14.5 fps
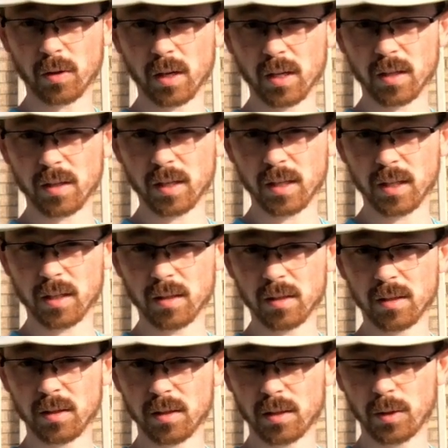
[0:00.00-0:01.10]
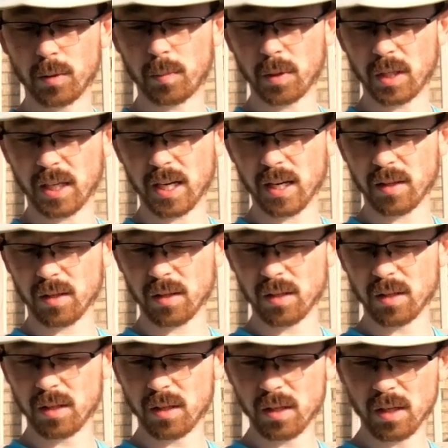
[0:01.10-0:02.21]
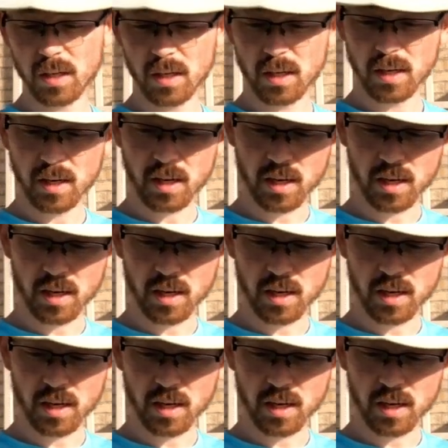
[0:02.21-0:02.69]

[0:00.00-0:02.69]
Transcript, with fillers: thing to assemble was both